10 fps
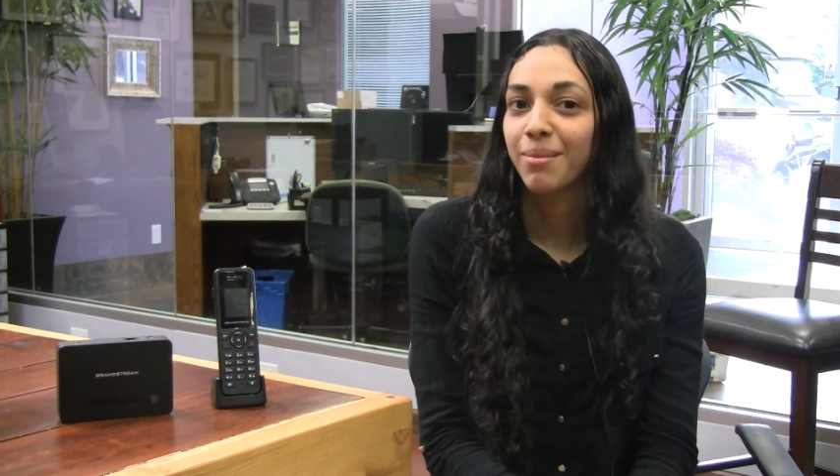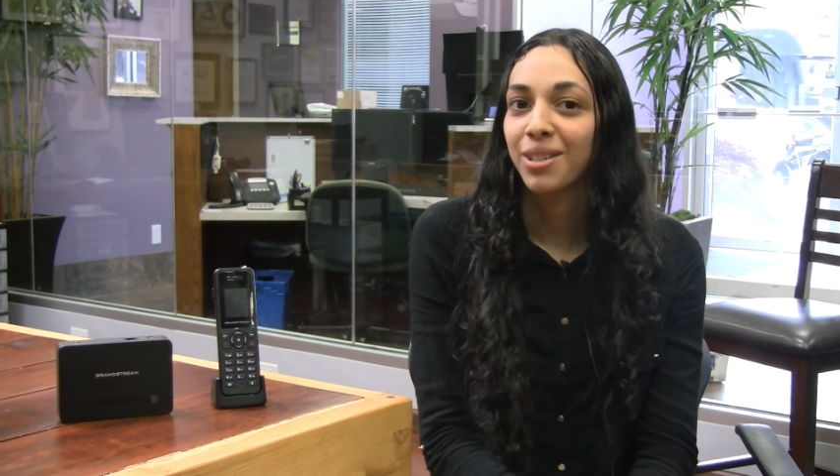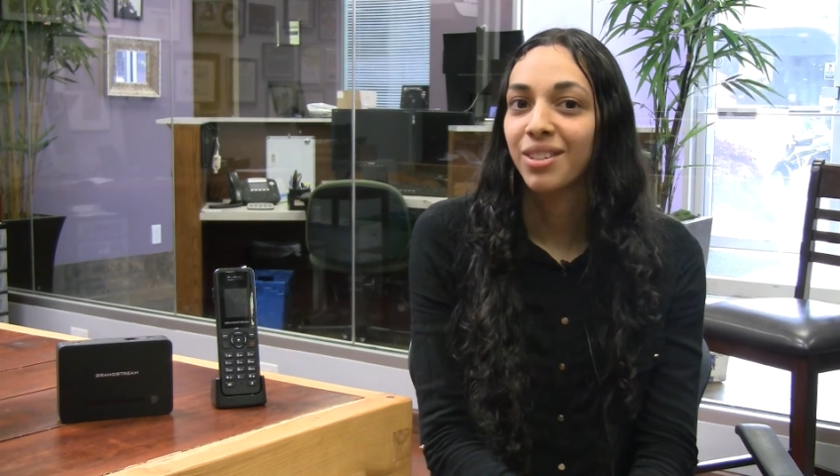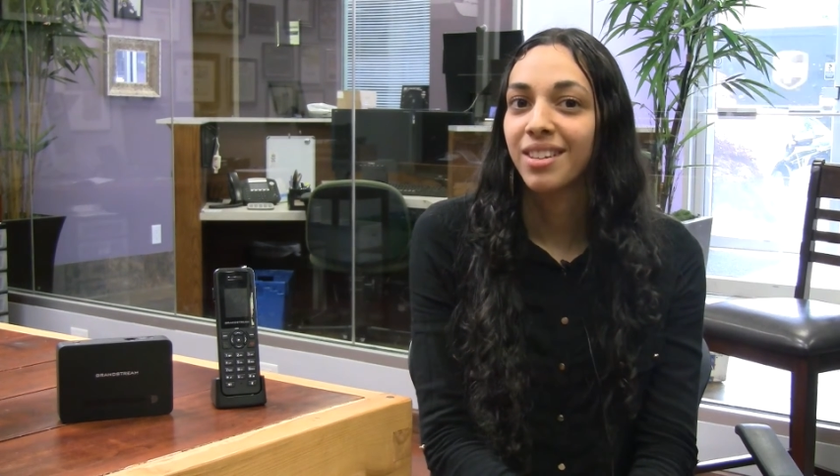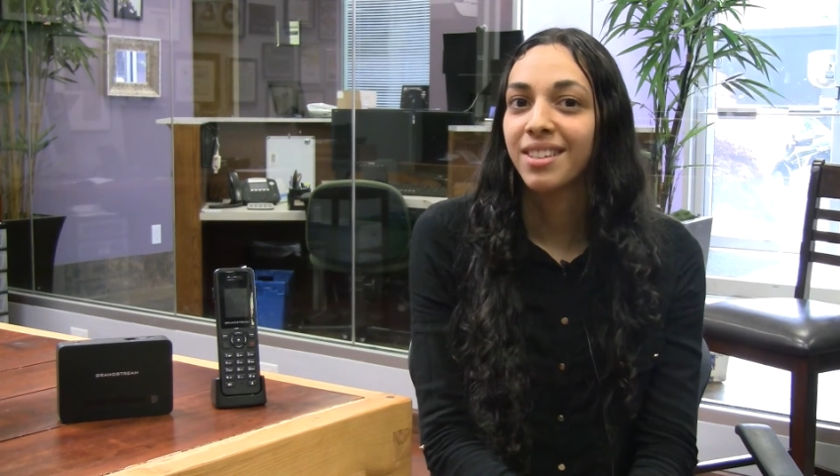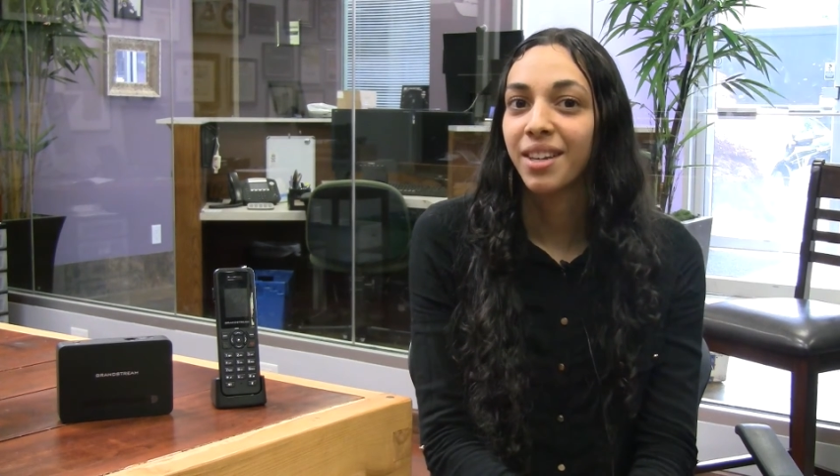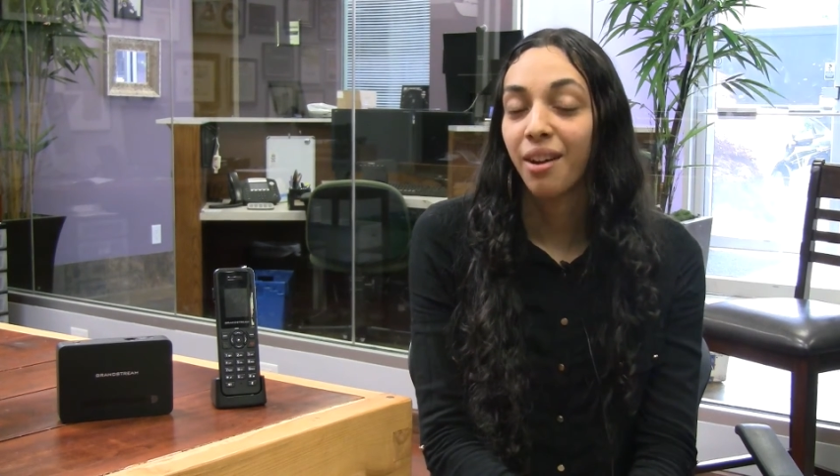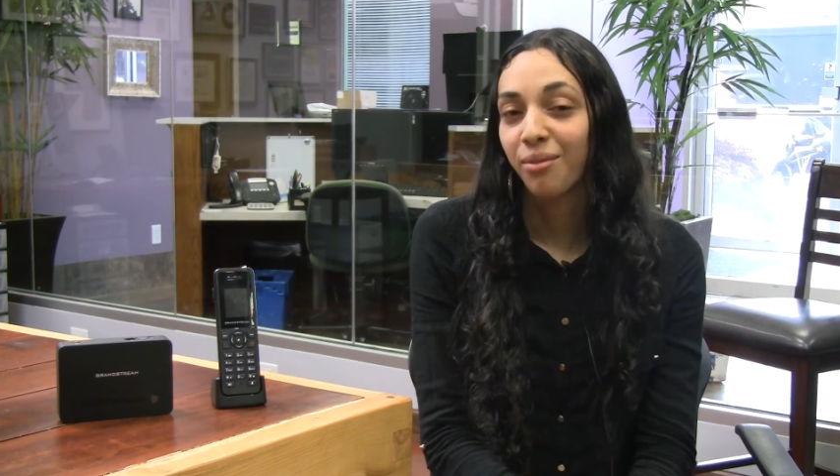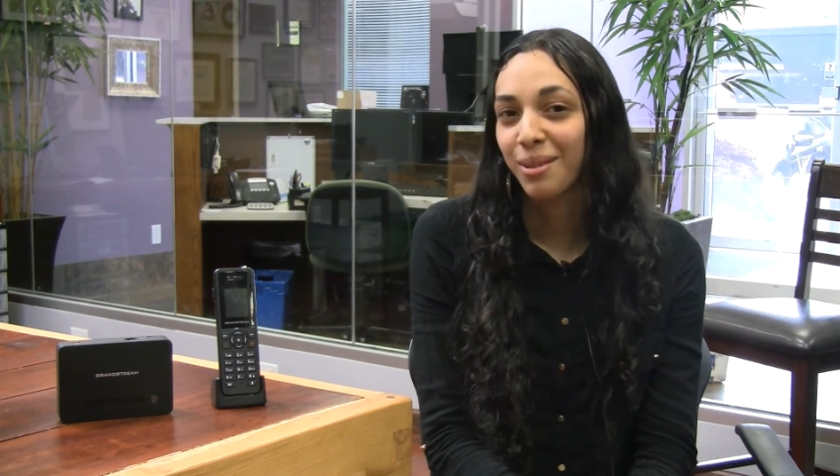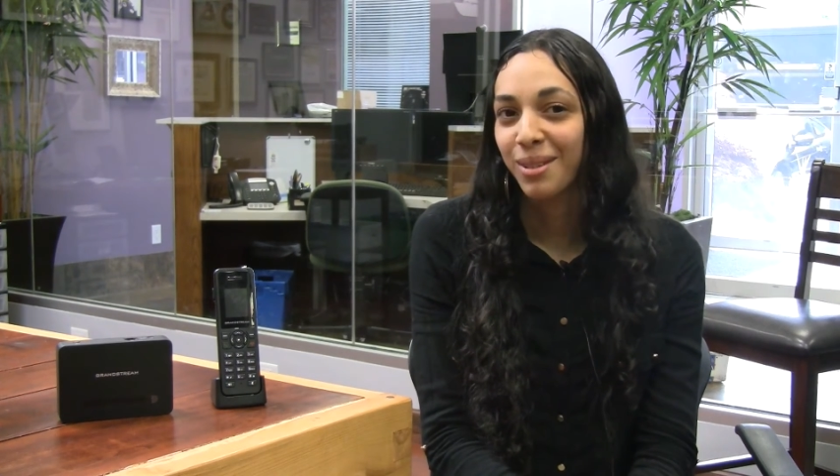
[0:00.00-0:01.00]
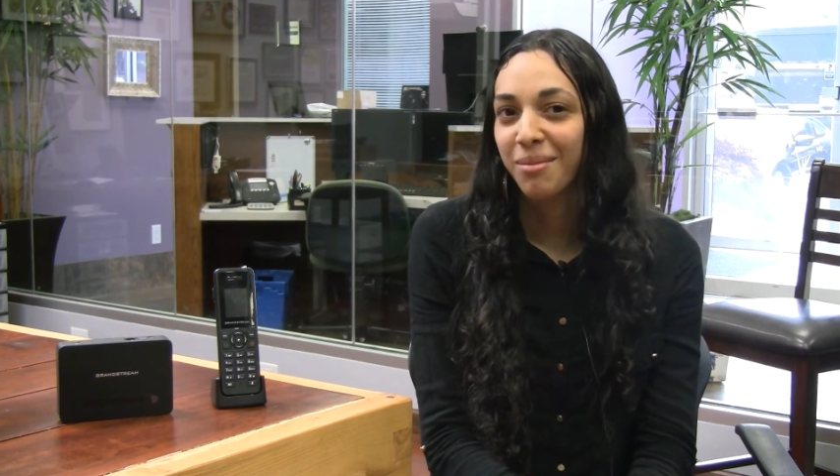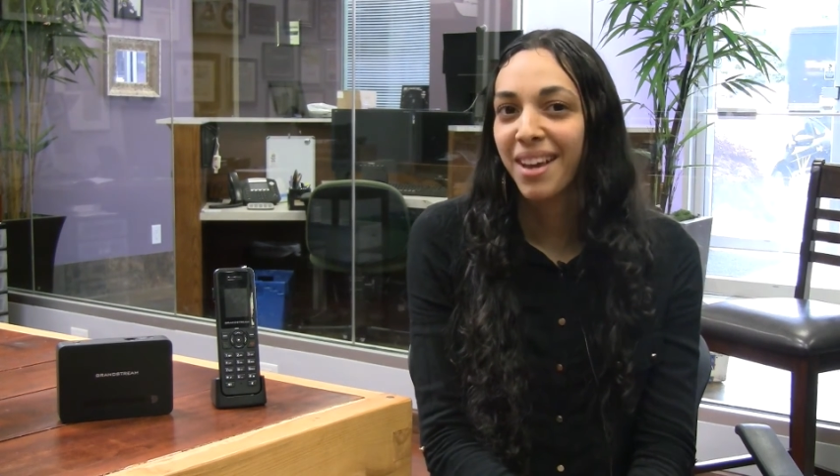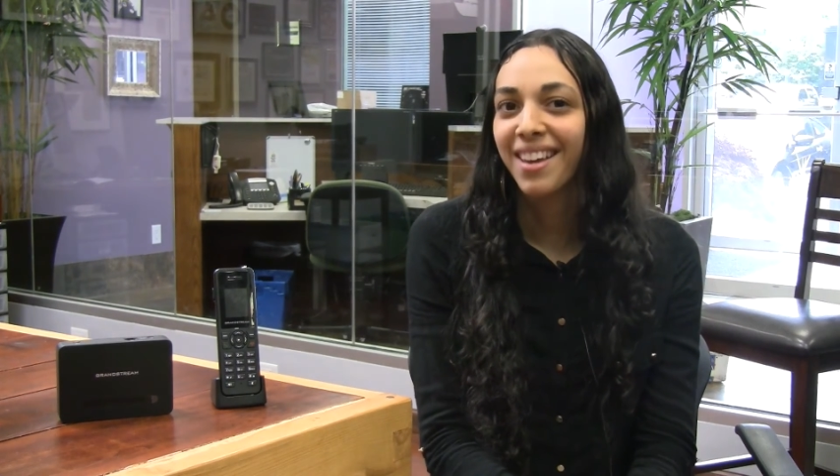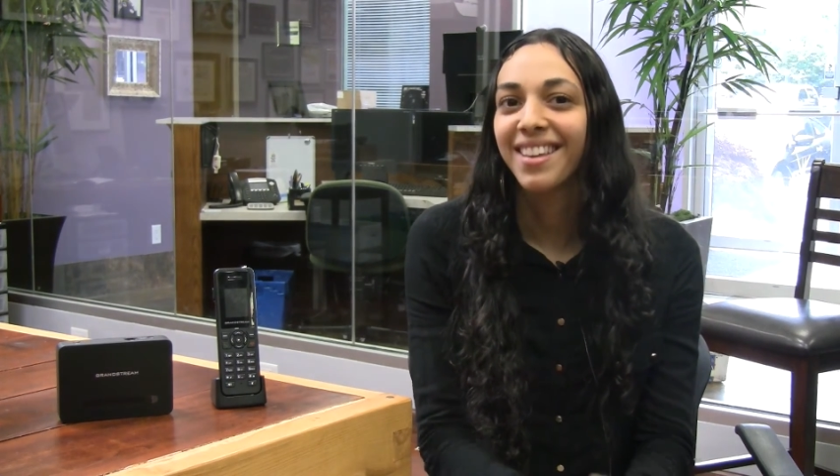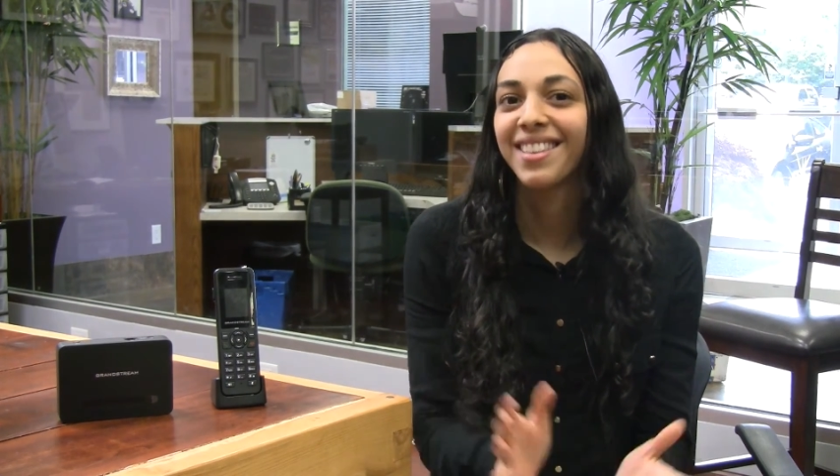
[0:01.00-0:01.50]
Specialist here at VoIP
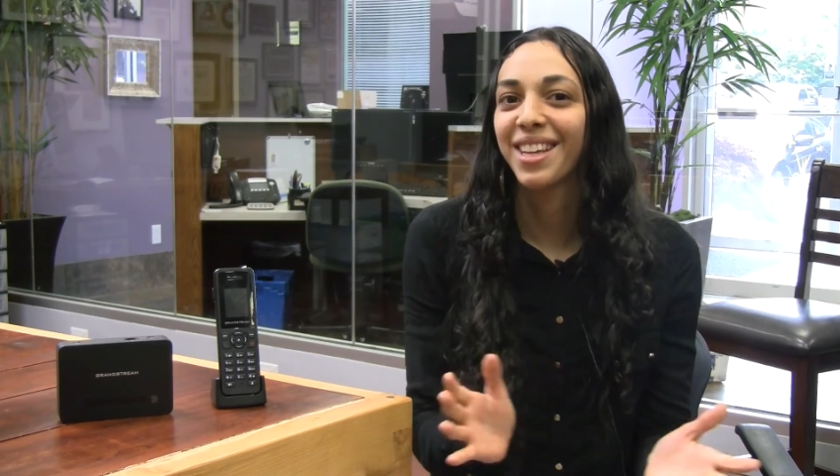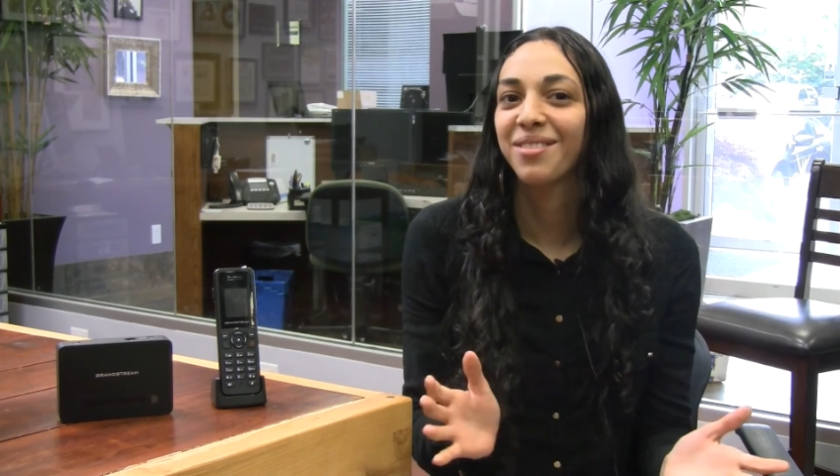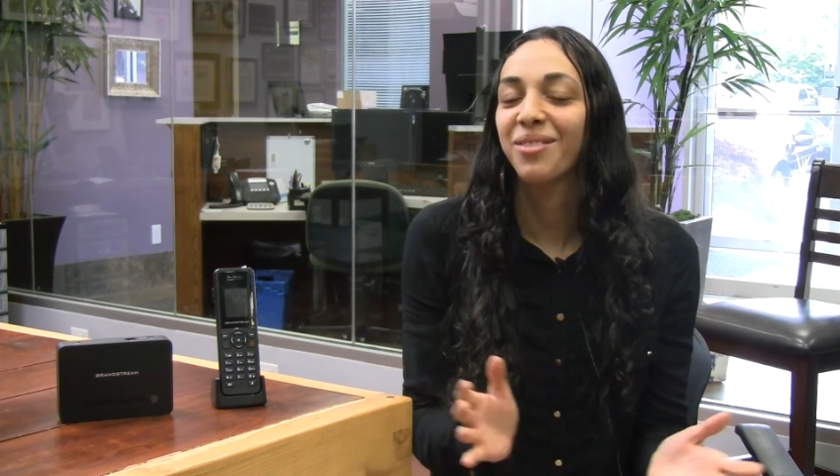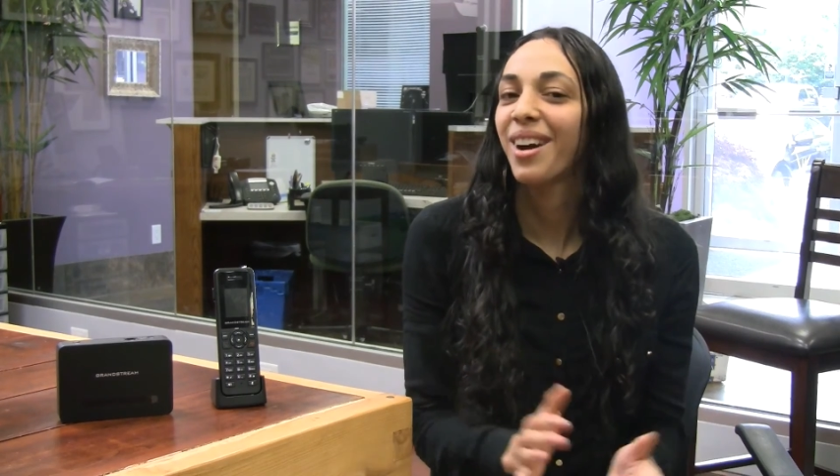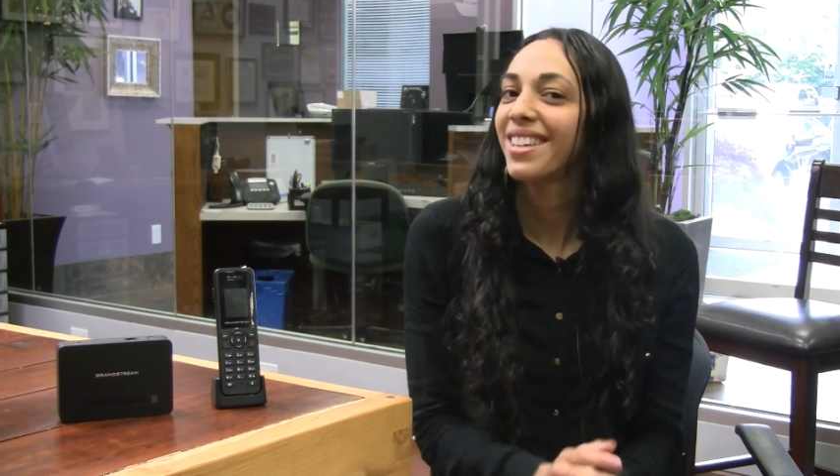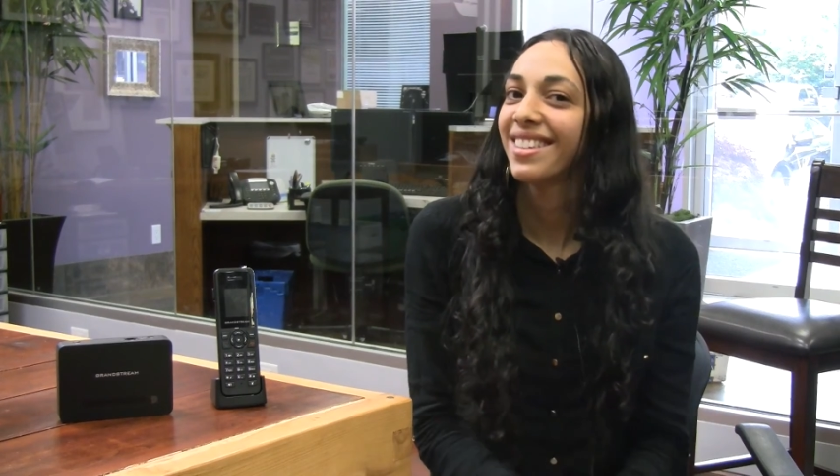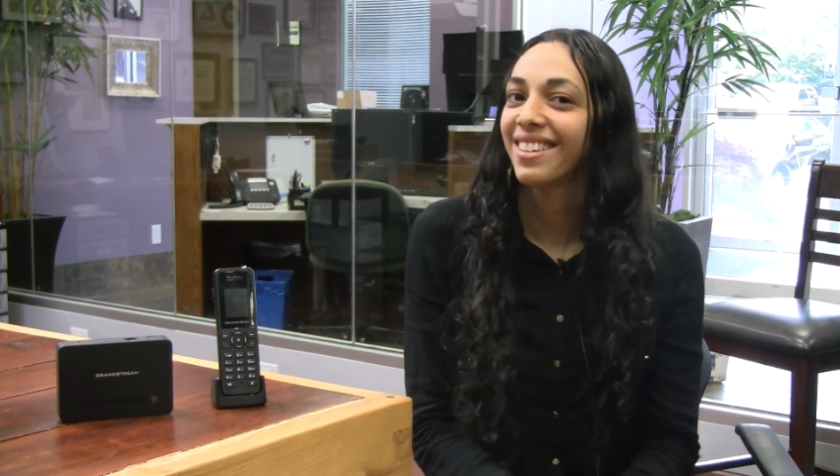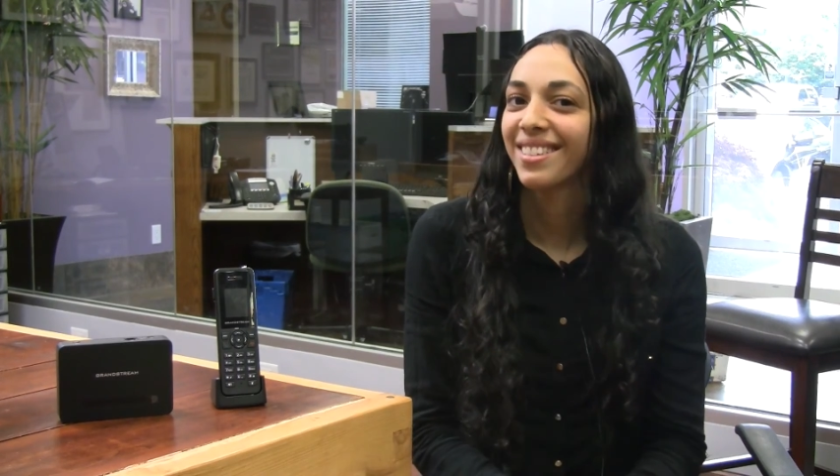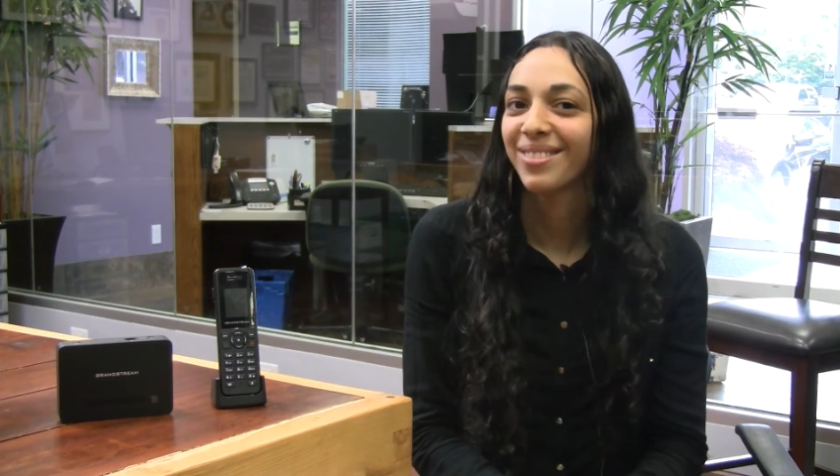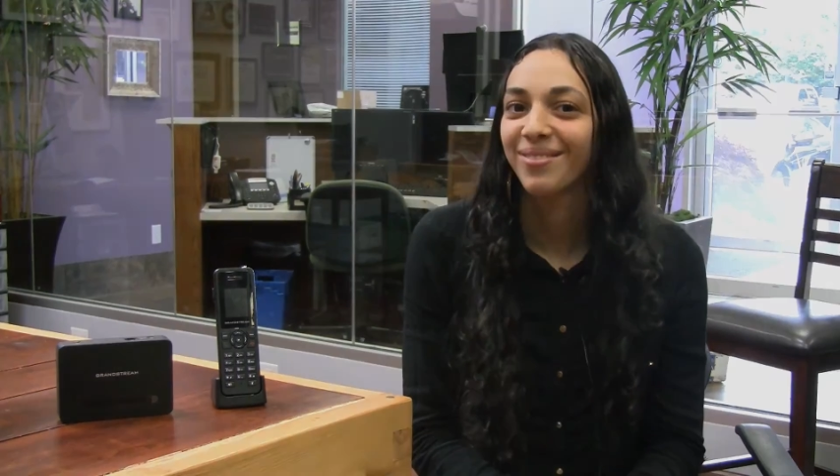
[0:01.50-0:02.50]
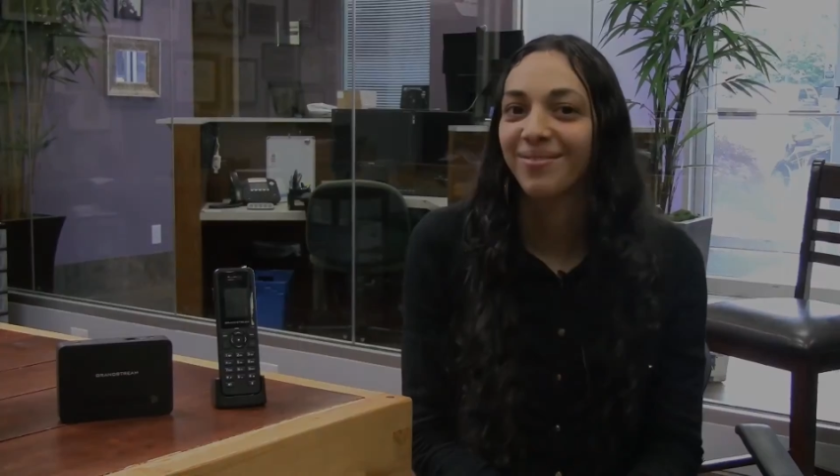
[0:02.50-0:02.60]
Supply. Thanks for watching.